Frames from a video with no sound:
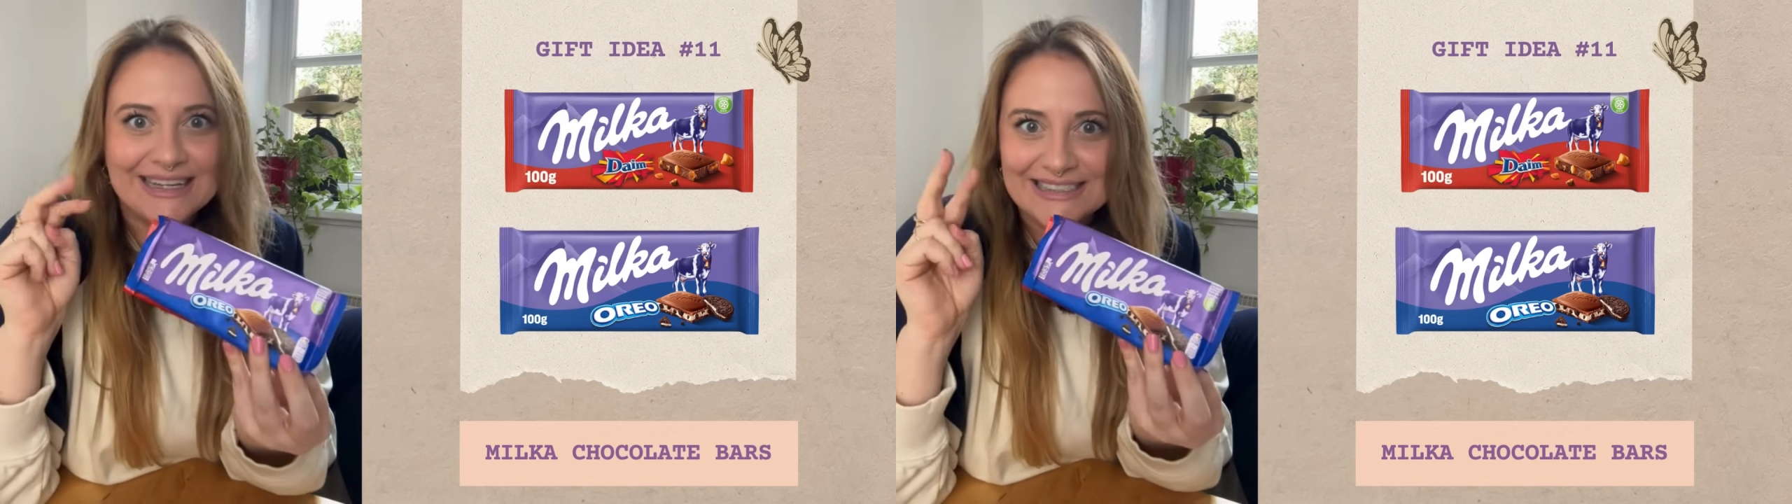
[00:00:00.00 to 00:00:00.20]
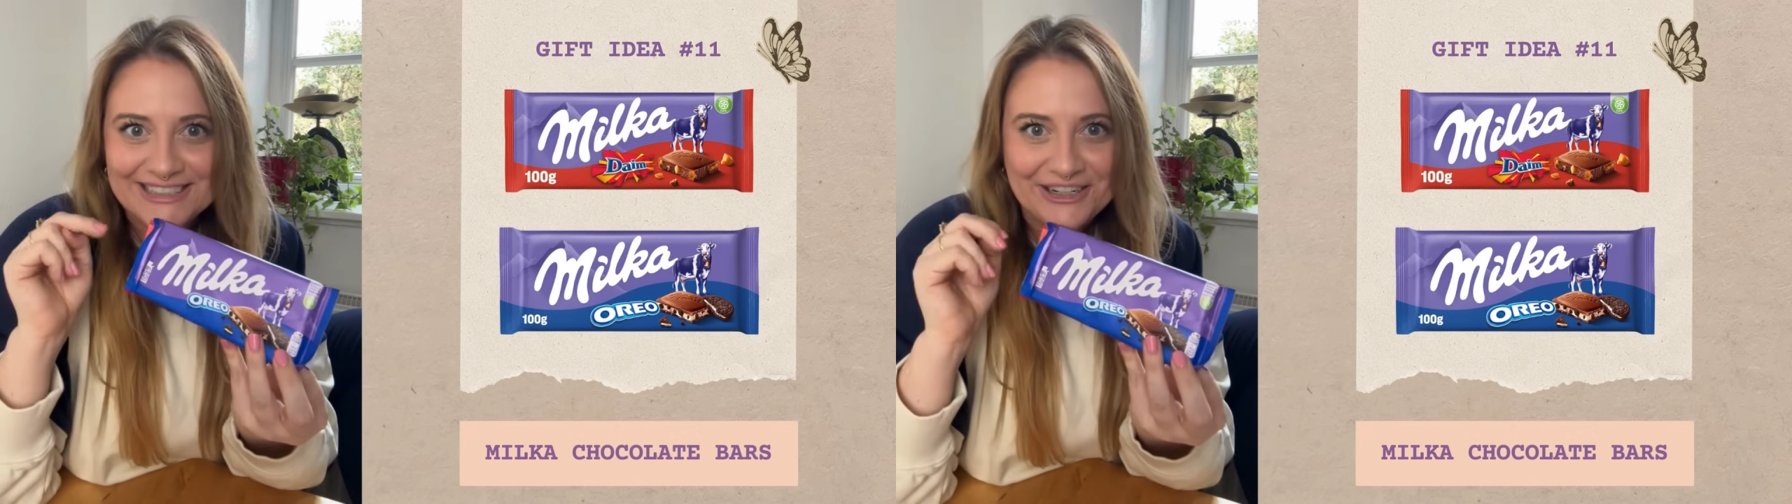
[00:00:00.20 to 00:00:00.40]

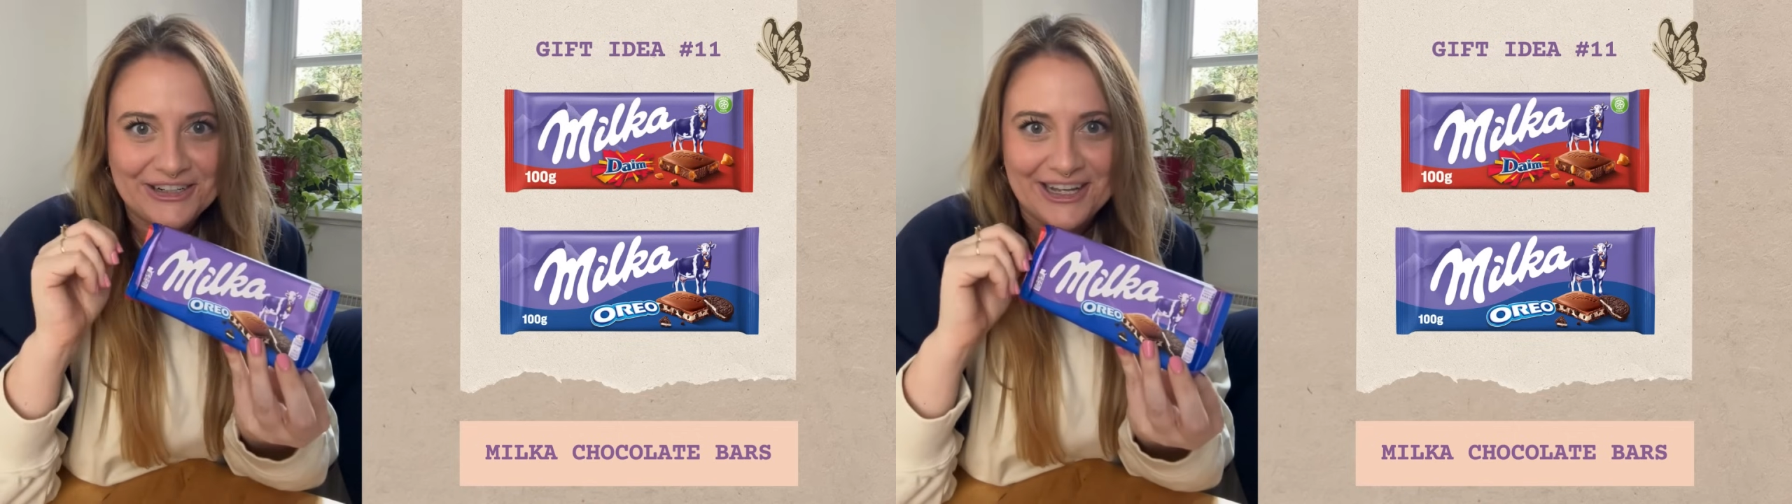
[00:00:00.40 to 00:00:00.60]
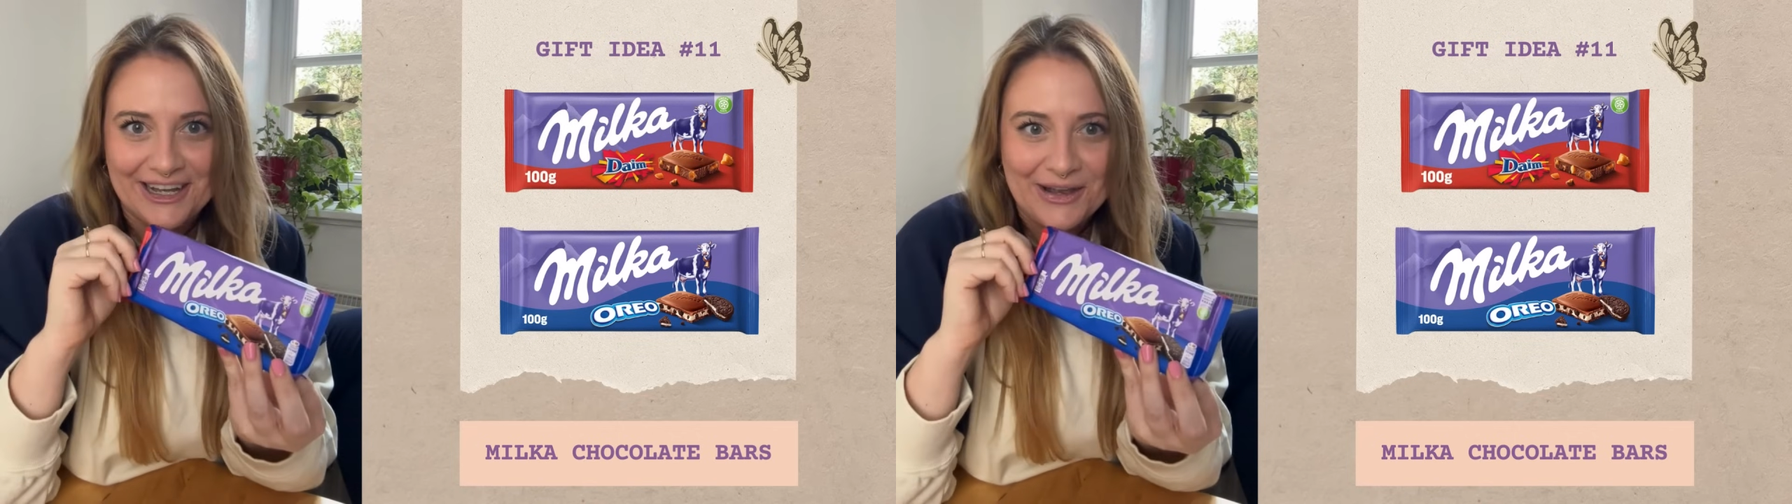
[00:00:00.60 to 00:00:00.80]

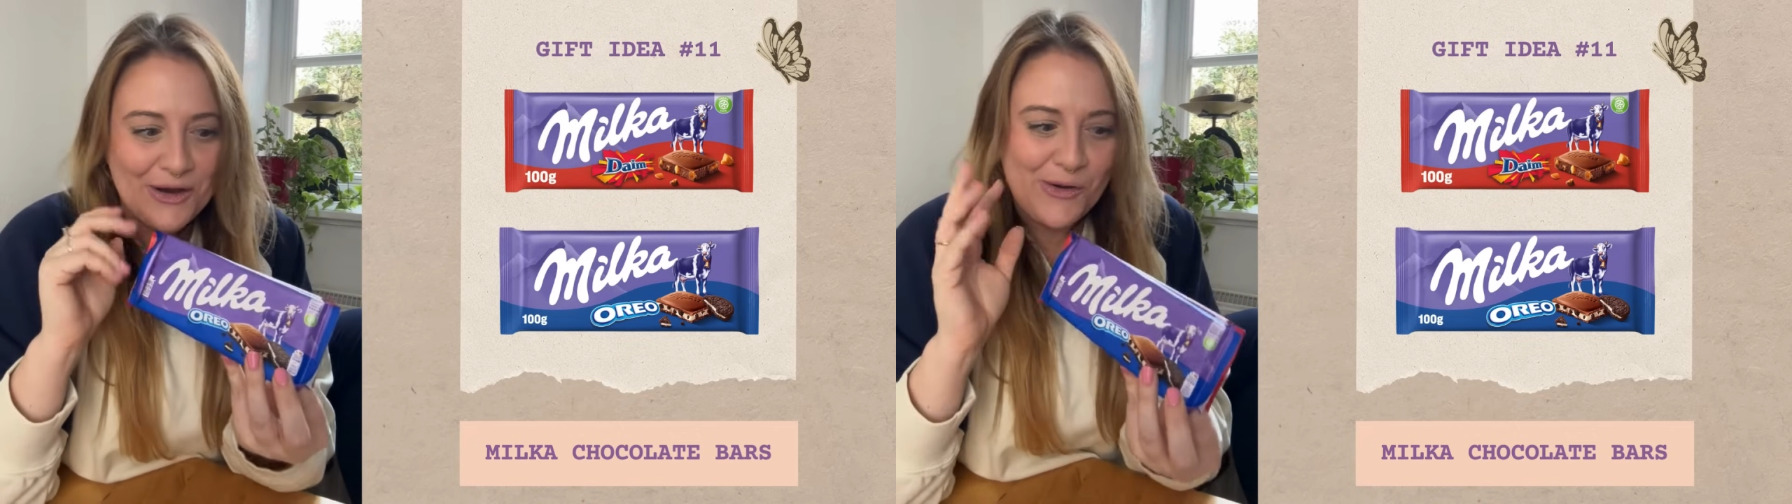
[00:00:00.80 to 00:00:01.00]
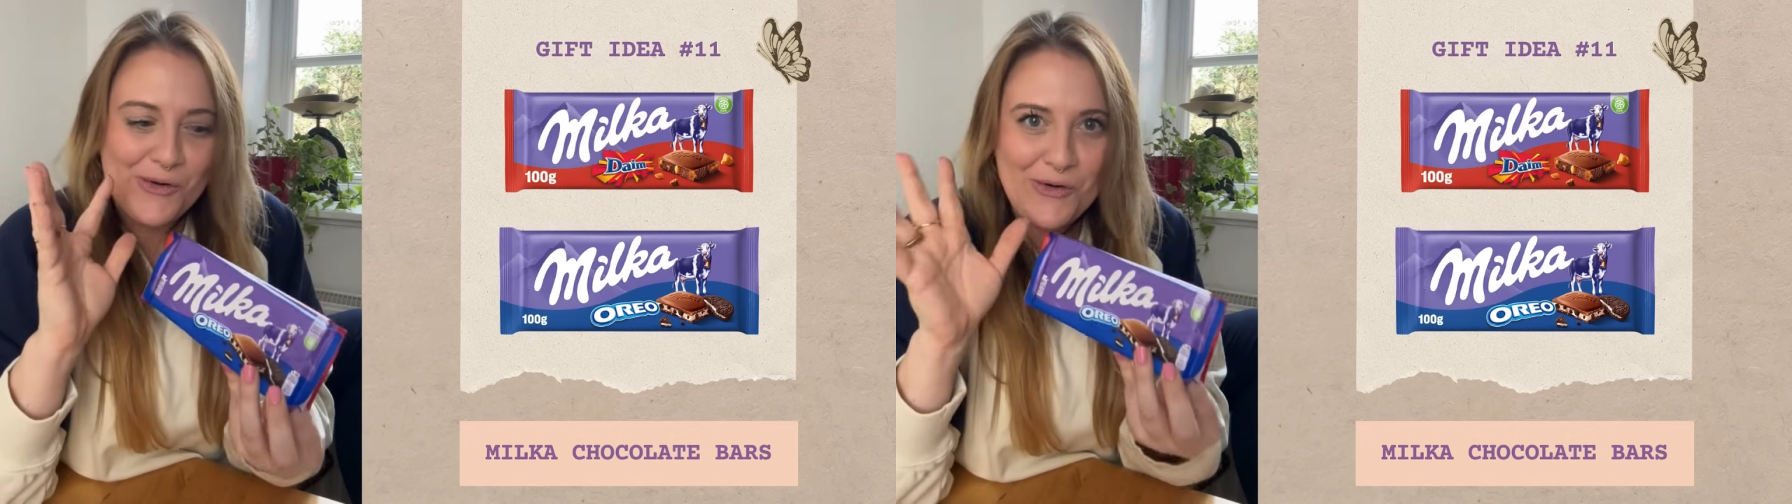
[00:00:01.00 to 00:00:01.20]
considered
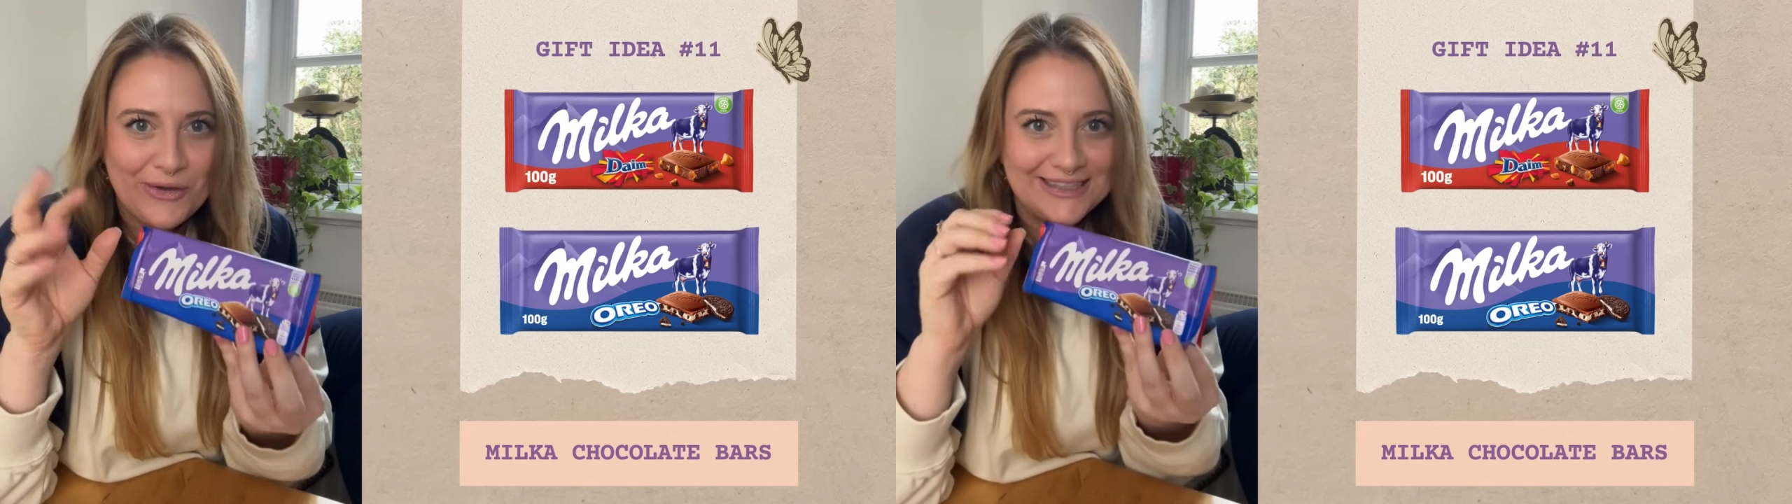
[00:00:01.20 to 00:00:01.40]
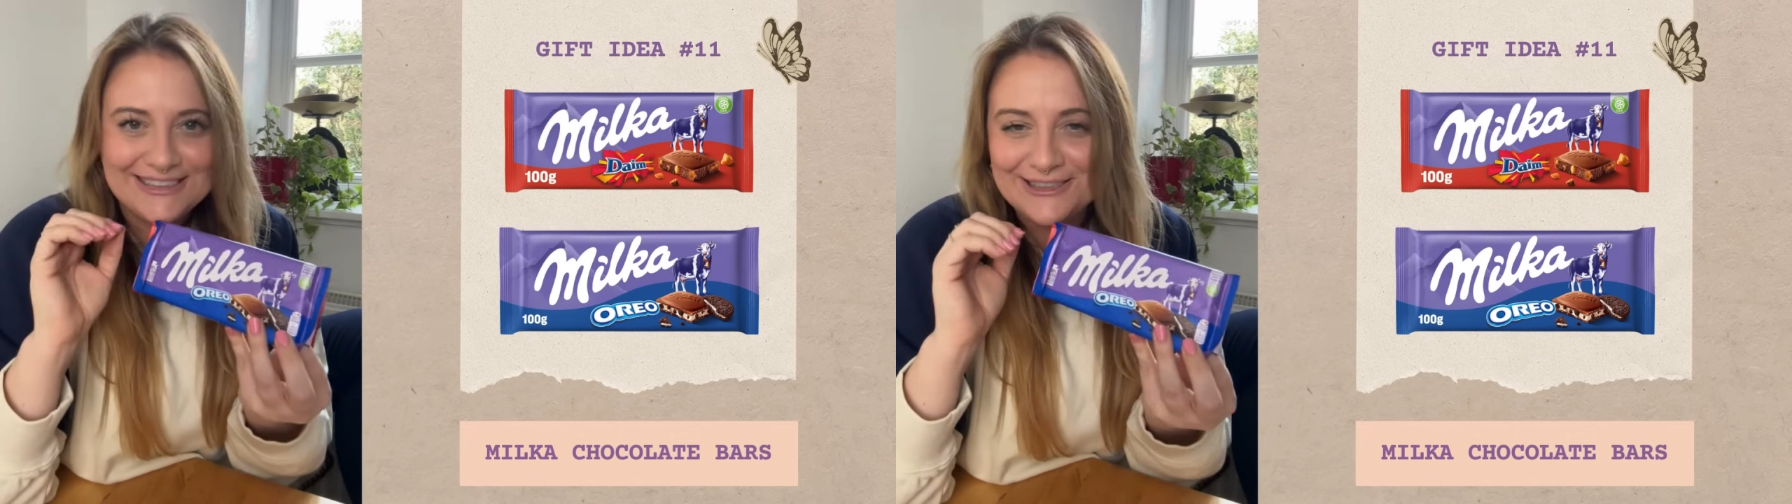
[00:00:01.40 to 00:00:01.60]

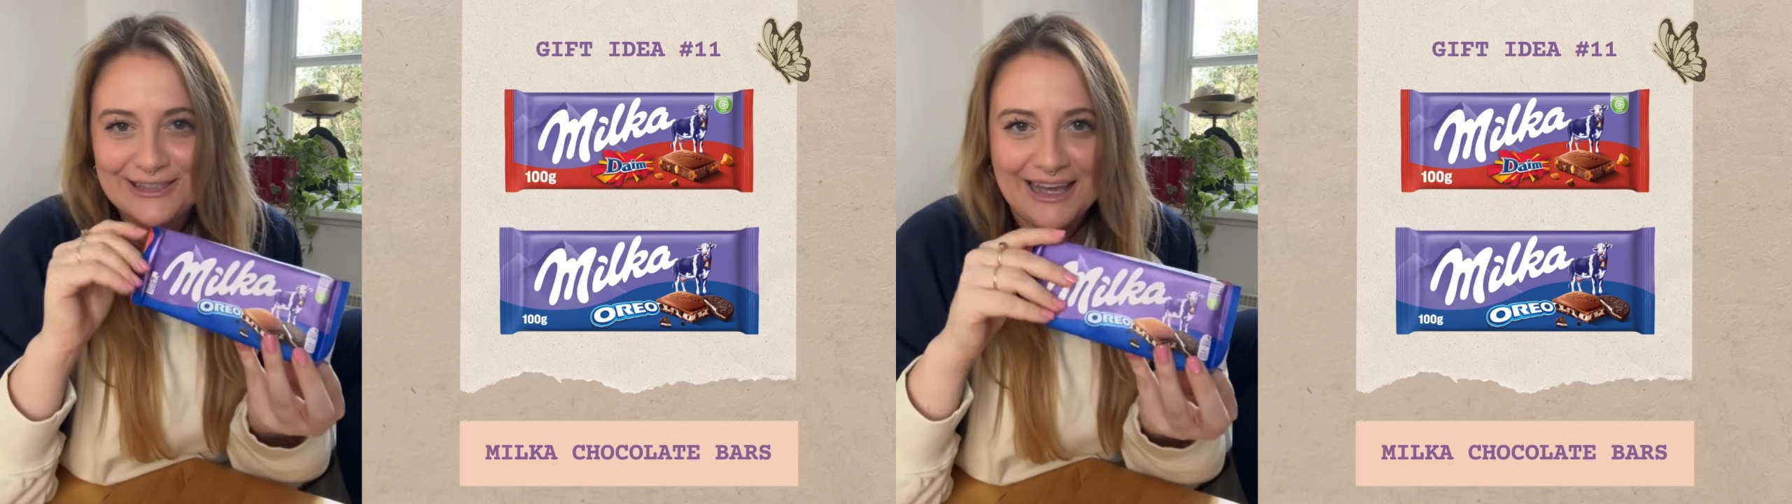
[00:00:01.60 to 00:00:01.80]
that's